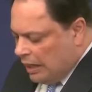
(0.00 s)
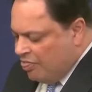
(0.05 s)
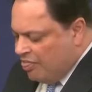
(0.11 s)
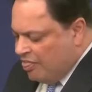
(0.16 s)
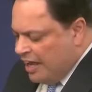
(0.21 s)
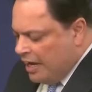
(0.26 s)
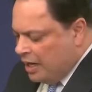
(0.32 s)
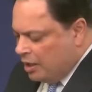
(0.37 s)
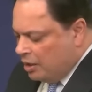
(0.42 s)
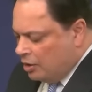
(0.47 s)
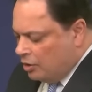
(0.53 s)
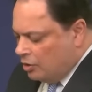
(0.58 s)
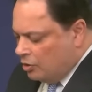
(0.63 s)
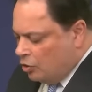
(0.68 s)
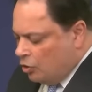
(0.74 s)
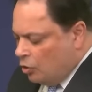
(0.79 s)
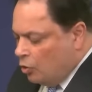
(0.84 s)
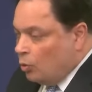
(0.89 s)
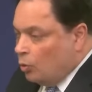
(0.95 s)
a
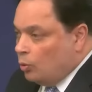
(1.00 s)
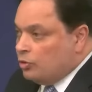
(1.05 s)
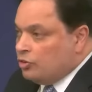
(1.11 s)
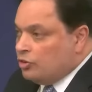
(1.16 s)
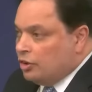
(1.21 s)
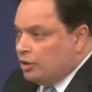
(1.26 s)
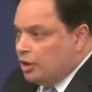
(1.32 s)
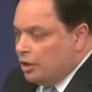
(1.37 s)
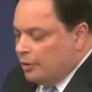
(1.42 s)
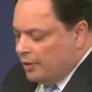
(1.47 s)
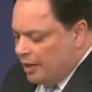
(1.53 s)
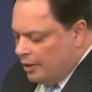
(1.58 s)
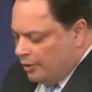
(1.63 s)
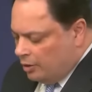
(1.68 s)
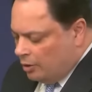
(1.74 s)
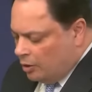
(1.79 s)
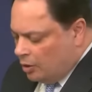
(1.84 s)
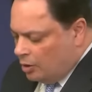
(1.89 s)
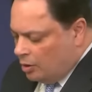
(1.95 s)
thing called the known
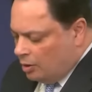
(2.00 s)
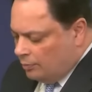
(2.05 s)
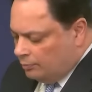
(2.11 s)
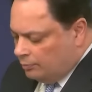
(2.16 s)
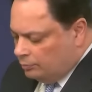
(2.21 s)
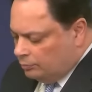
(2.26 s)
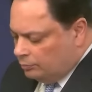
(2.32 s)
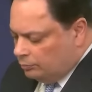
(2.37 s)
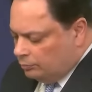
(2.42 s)
error log?